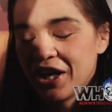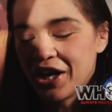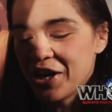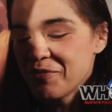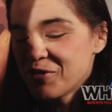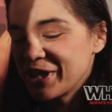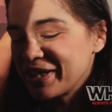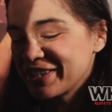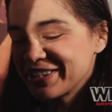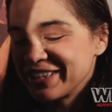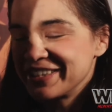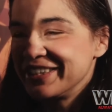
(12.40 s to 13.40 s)
I'm really
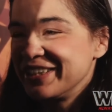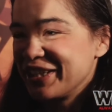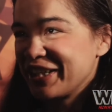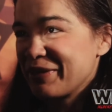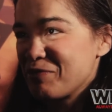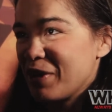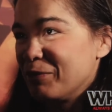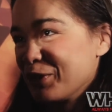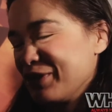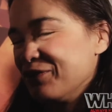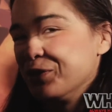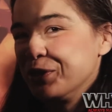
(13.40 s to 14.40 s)
excited. I'm
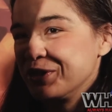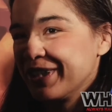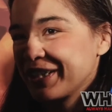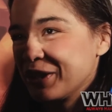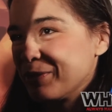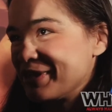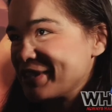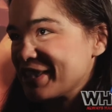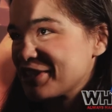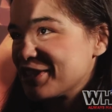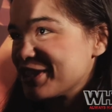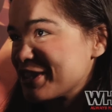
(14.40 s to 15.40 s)
looking forward to it. I can't wait to
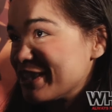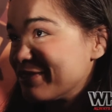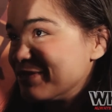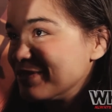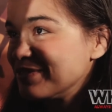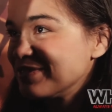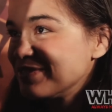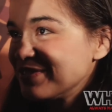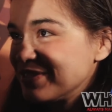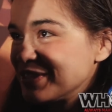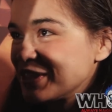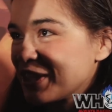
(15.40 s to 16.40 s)
get started now.
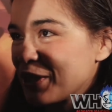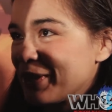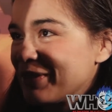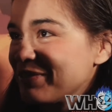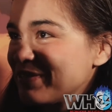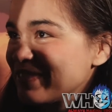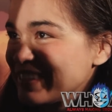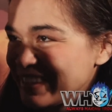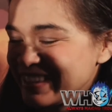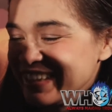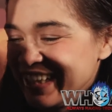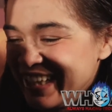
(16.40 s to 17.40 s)
Keep
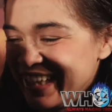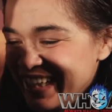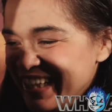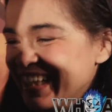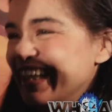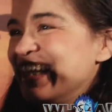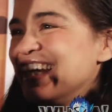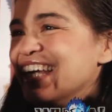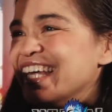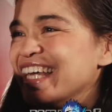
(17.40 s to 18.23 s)
going.